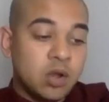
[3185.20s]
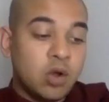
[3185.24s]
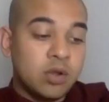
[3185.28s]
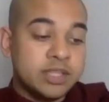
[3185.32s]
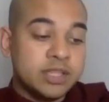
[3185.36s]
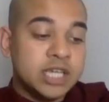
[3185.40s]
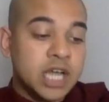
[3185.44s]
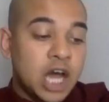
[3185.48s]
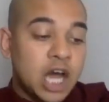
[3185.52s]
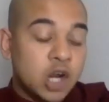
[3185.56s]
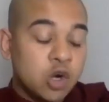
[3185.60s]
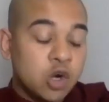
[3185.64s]
or
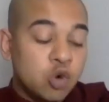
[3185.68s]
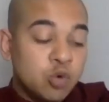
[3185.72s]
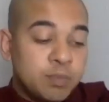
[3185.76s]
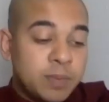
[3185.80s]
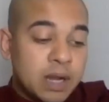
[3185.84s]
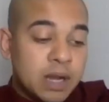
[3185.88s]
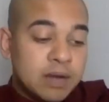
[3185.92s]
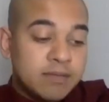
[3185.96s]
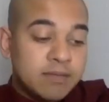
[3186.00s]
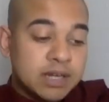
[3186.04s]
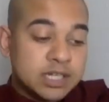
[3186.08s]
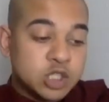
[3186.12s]
the
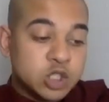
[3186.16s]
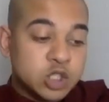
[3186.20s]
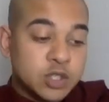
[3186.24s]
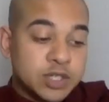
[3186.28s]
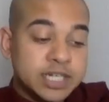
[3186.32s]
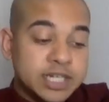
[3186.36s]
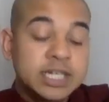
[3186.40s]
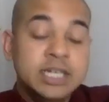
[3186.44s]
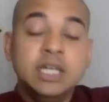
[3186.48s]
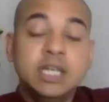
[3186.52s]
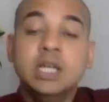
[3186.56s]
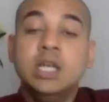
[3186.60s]
arupa
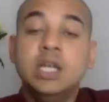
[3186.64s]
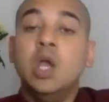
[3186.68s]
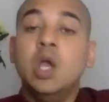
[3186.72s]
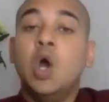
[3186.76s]
vachara